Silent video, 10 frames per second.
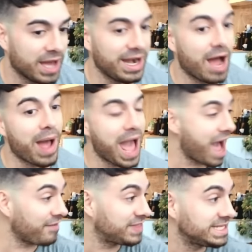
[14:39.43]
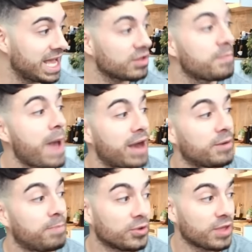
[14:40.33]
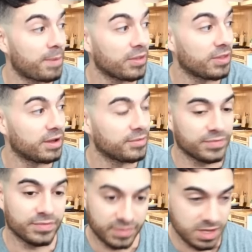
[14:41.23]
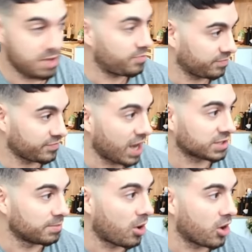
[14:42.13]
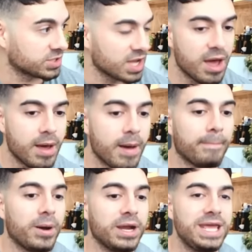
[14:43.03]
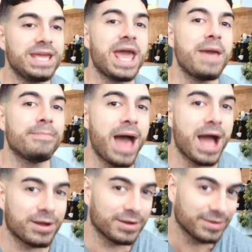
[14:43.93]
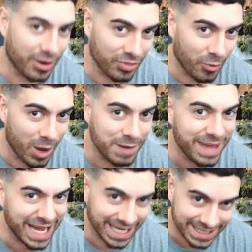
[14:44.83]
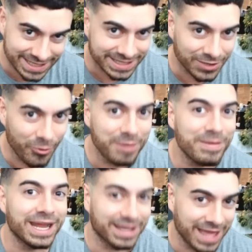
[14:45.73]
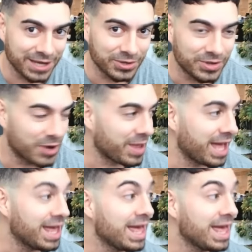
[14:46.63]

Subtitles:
Now, I have the daily pattern pulled up on the fractal bars, but he came back on the 1 minute candle, okay?